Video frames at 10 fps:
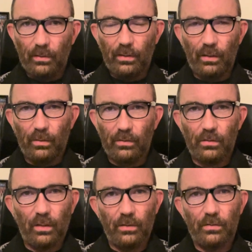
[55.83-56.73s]
as
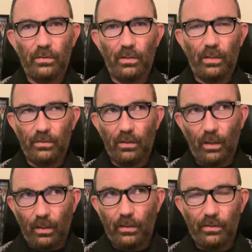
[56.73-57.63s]
odd as
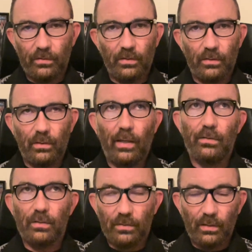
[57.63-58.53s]

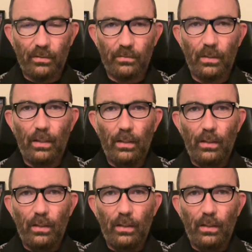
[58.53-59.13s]
it sounds.